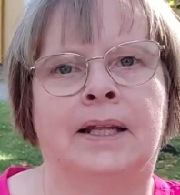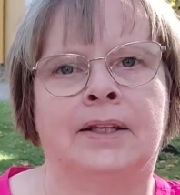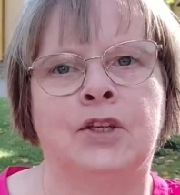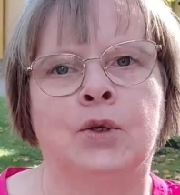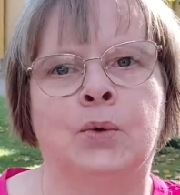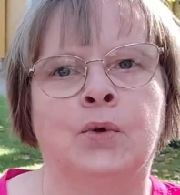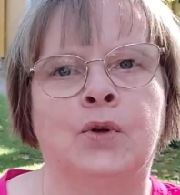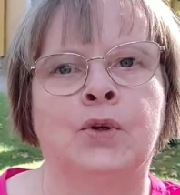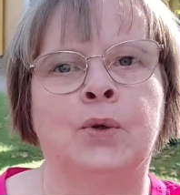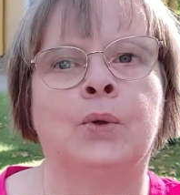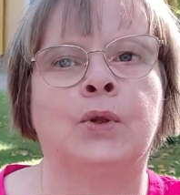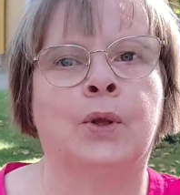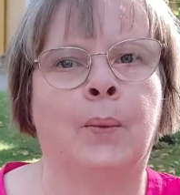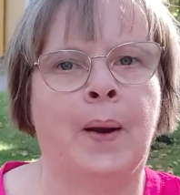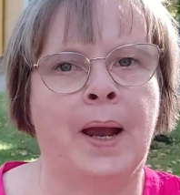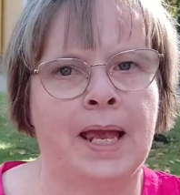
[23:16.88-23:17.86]
you would do
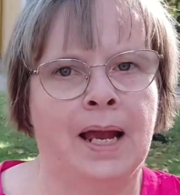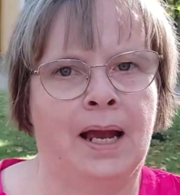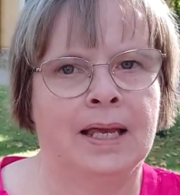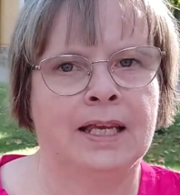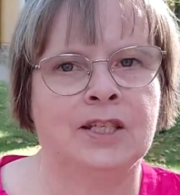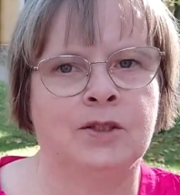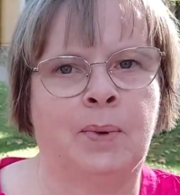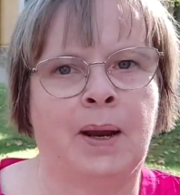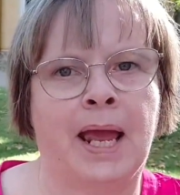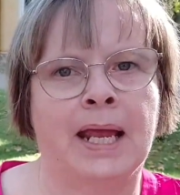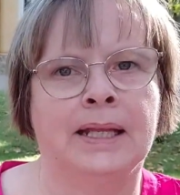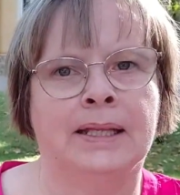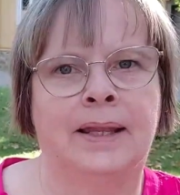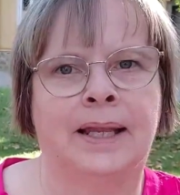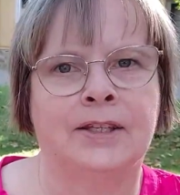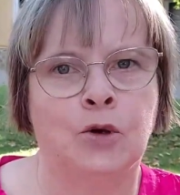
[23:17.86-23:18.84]
the way I
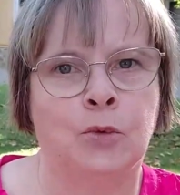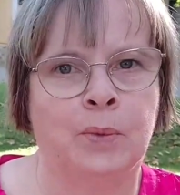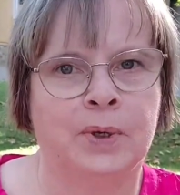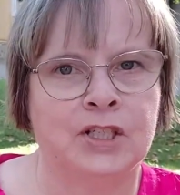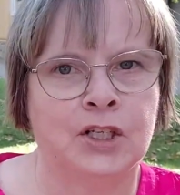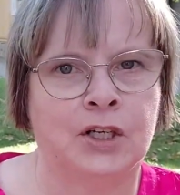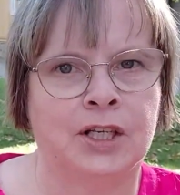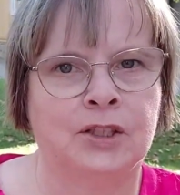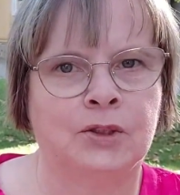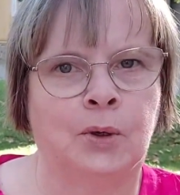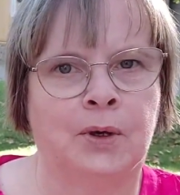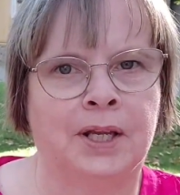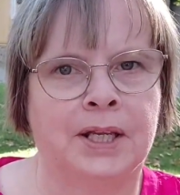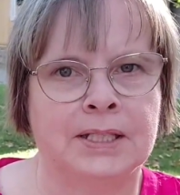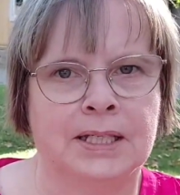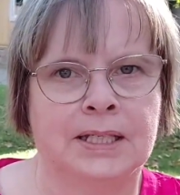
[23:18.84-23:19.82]
explained, that you measure it to
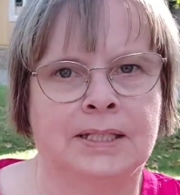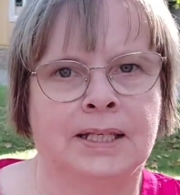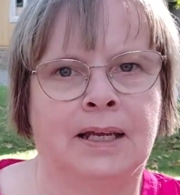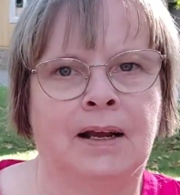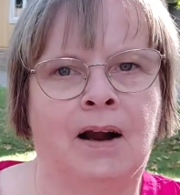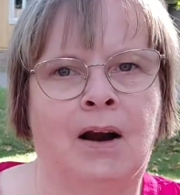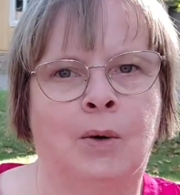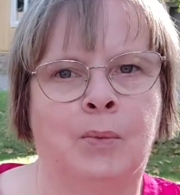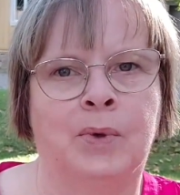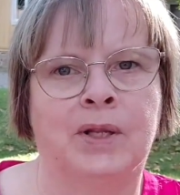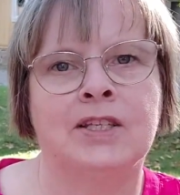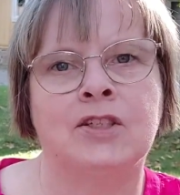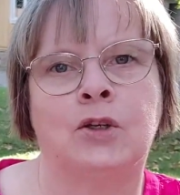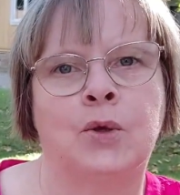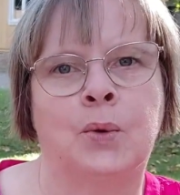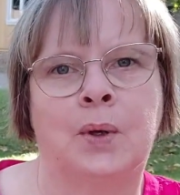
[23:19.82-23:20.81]
an existing garment,
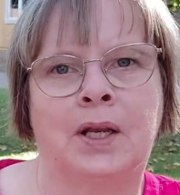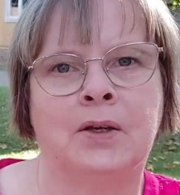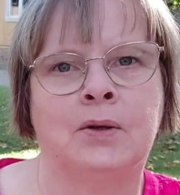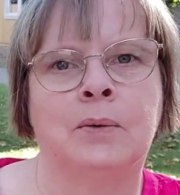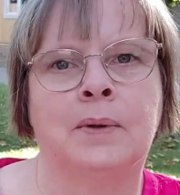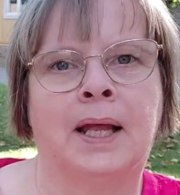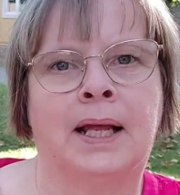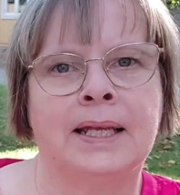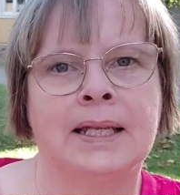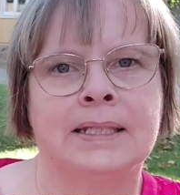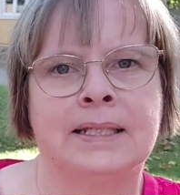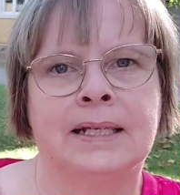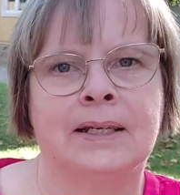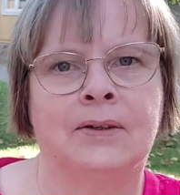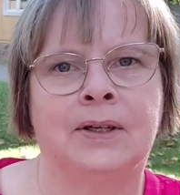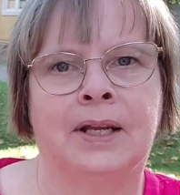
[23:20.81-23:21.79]
so you can do that
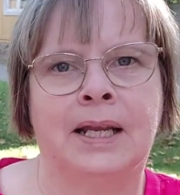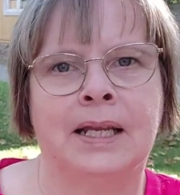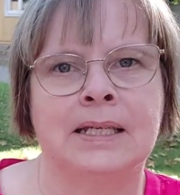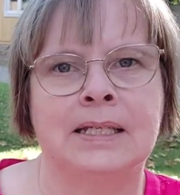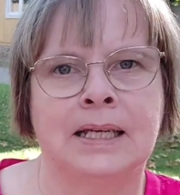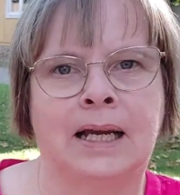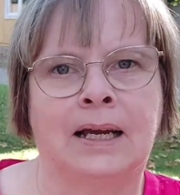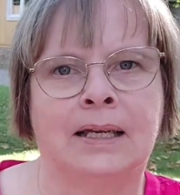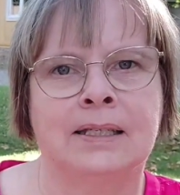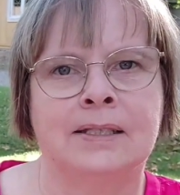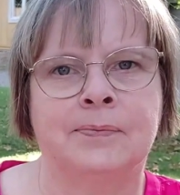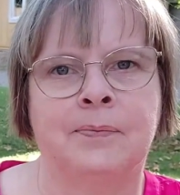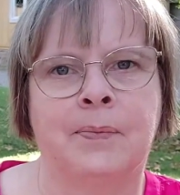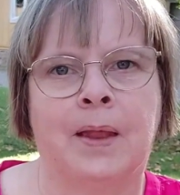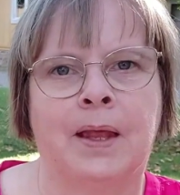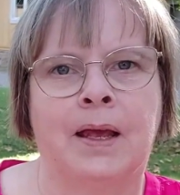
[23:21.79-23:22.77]
easily on any size.
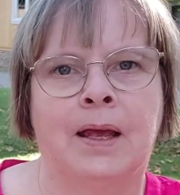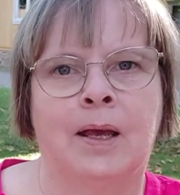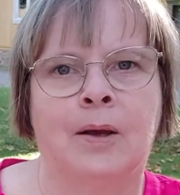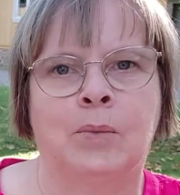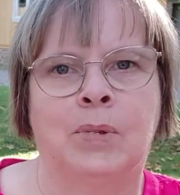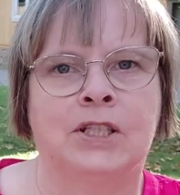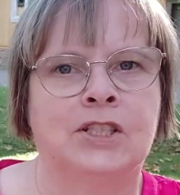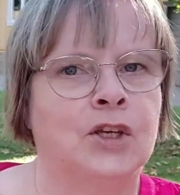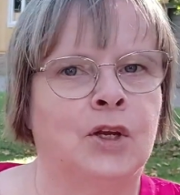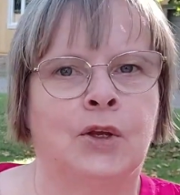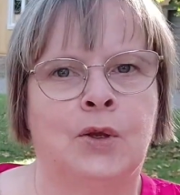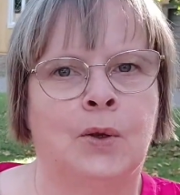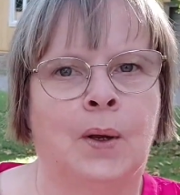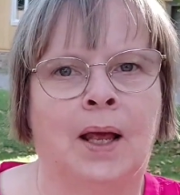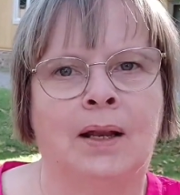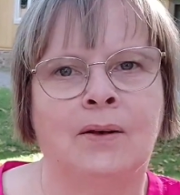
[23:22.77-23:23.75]
But
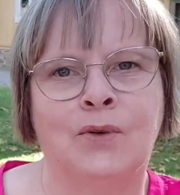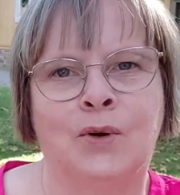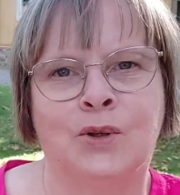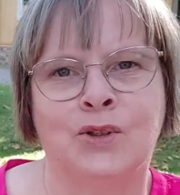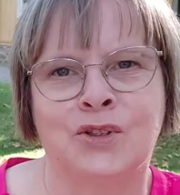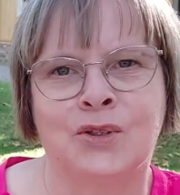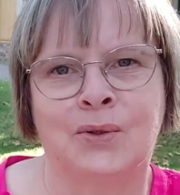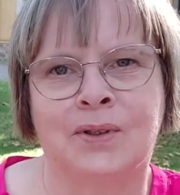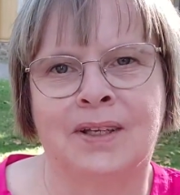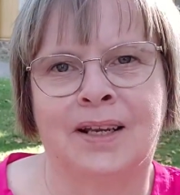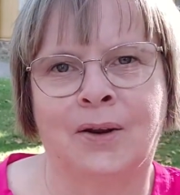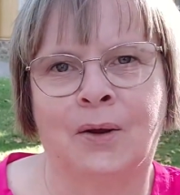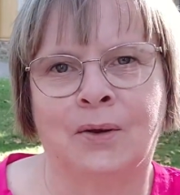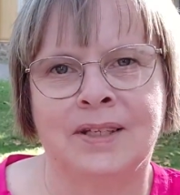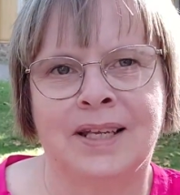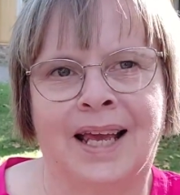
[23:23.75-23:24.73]
circular, unfortunately,
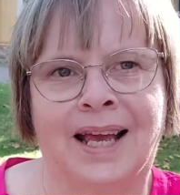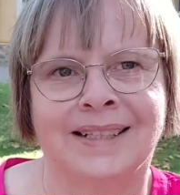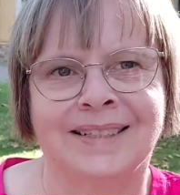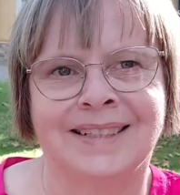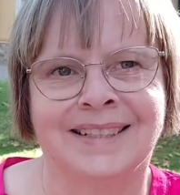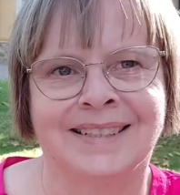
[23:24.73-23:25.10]
not yet.